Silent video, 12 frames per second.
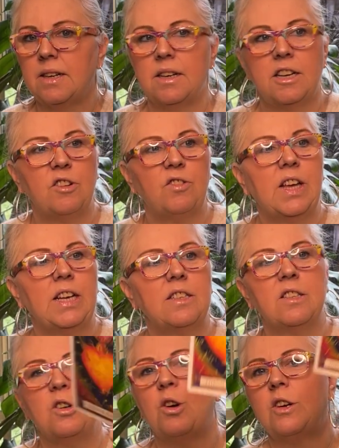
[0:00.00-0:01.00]
If
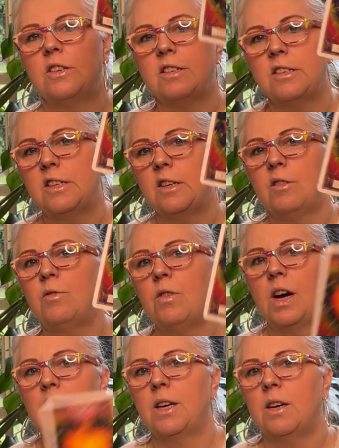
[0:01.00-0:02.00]
that's not
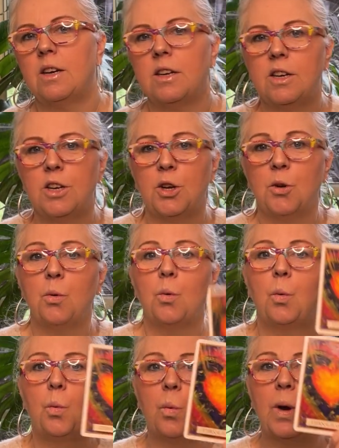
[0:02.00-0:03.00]
signifying,
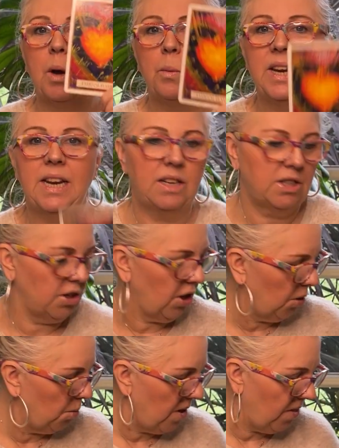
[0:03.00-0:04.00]
where we need to
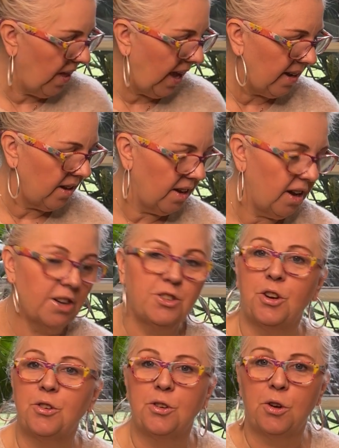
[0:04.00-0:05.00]
go with that, I
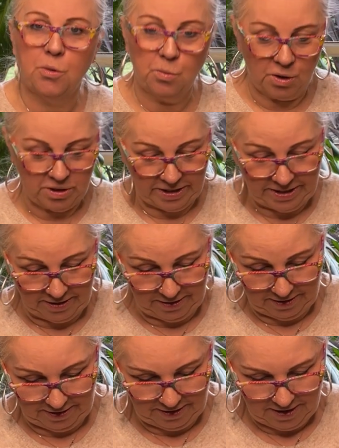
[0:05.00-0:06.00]
don't know what
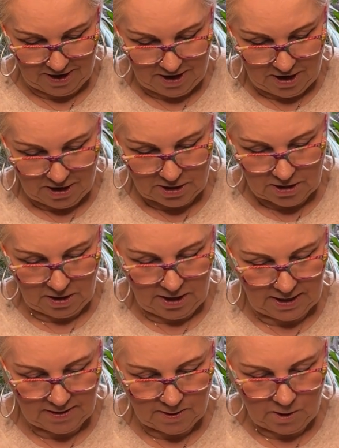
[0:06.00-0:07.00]
is. So
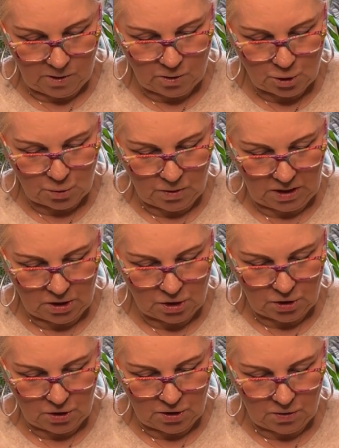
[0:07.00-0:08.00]
let's go to
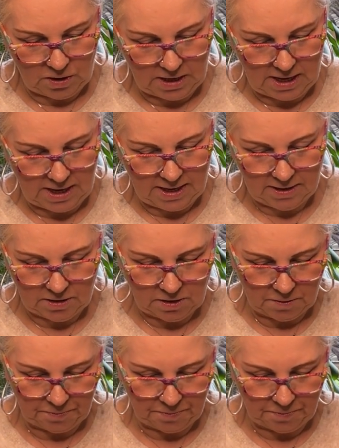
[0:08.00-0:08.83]
eternal heart